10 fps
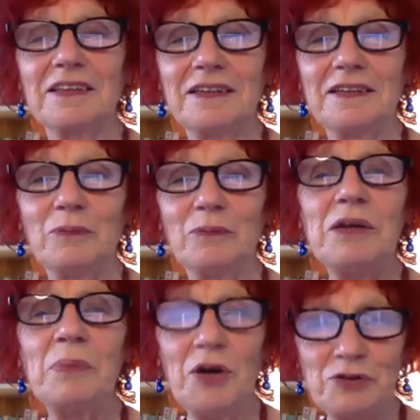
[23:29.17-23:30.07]
When a
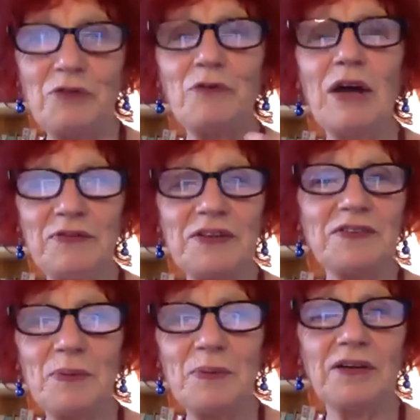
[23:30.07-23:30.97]
Murder of
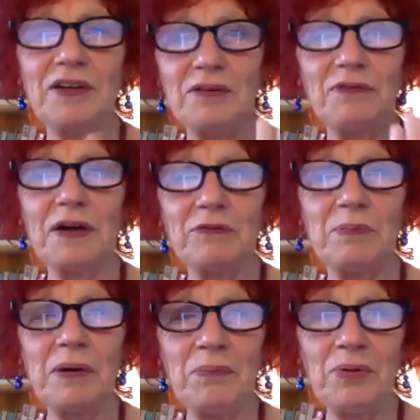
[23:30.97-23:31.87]
Ravens, but I don't know if I can
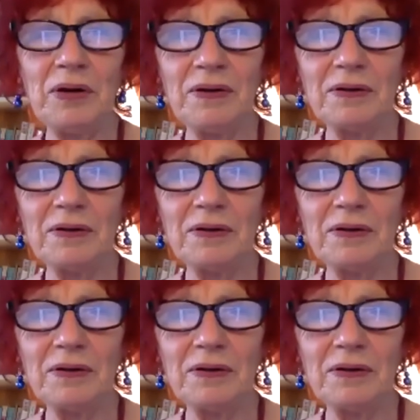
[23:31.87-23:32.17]
remember it.